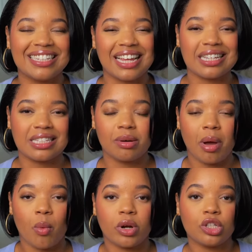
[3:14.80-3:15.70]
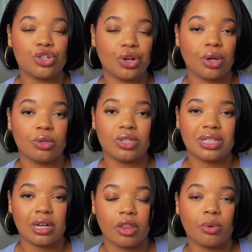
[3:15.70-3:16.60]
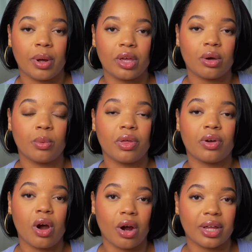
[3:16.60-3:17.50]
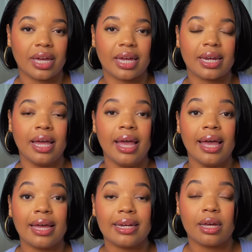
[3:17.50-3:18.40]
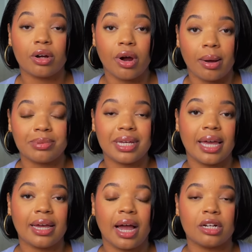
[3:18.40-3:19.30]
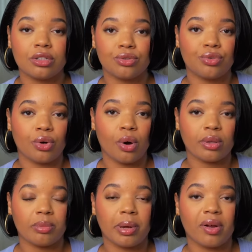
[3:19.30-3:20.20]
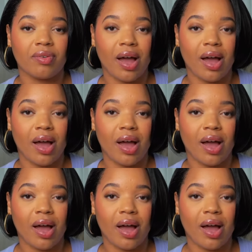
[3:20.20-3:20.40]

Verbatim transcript: Next up, I wanted to show you just another way you can wear the cardigan and crop tank. I just threw it on with a pair of